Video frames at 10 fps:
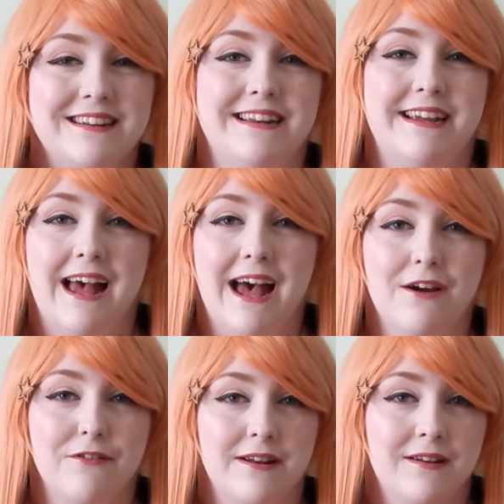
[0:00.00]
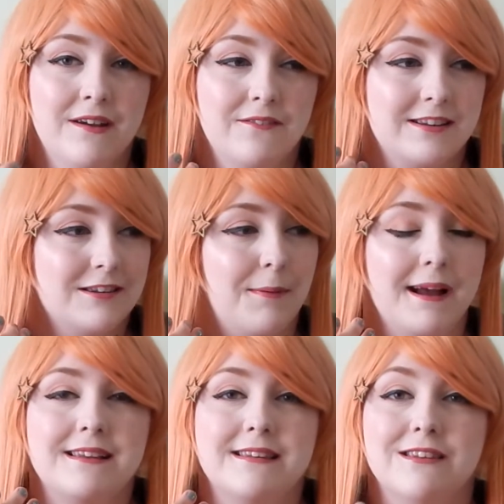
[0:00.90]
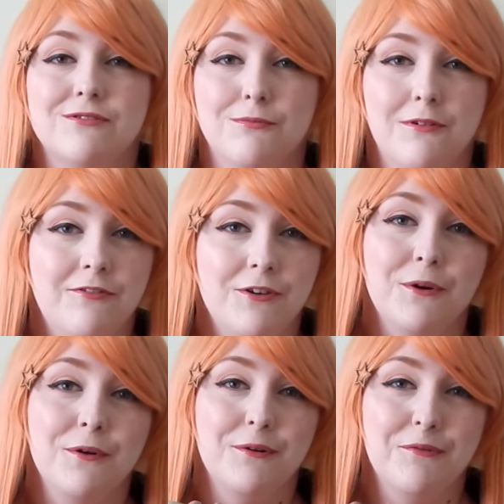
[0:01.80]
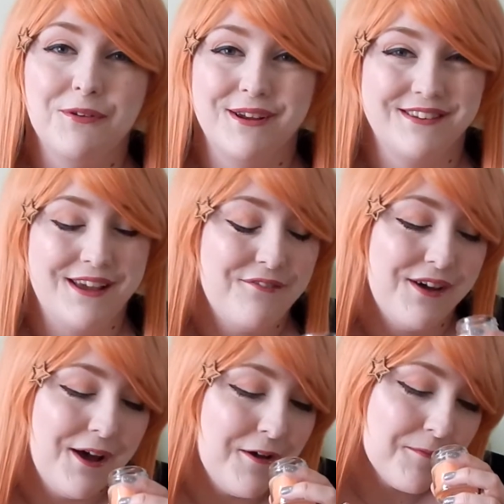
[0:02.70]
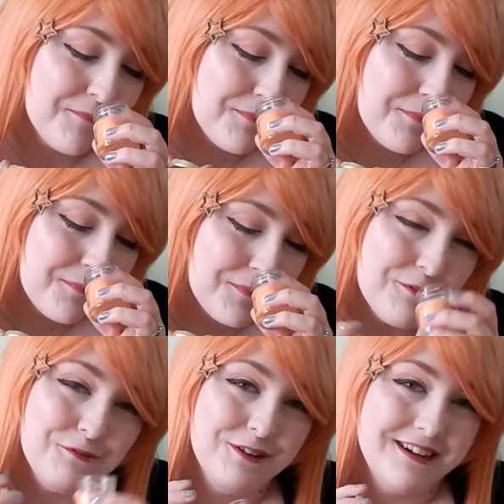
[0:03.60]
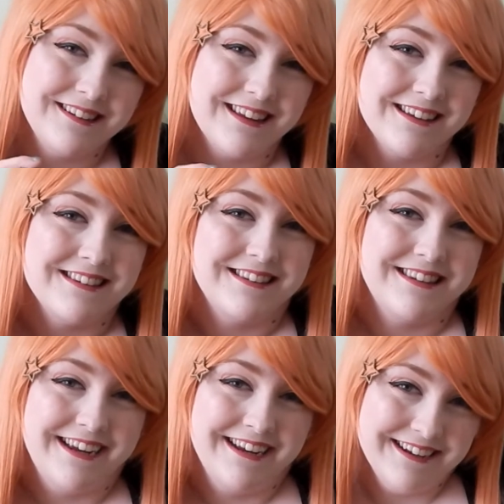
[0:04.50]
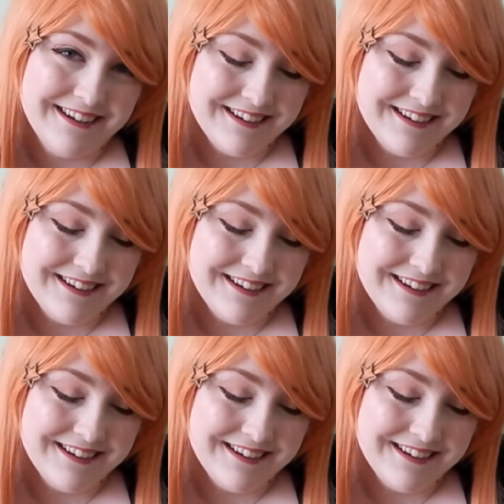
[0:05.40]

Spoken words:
in the air and the spices from the food and things like that. Really sets the scene.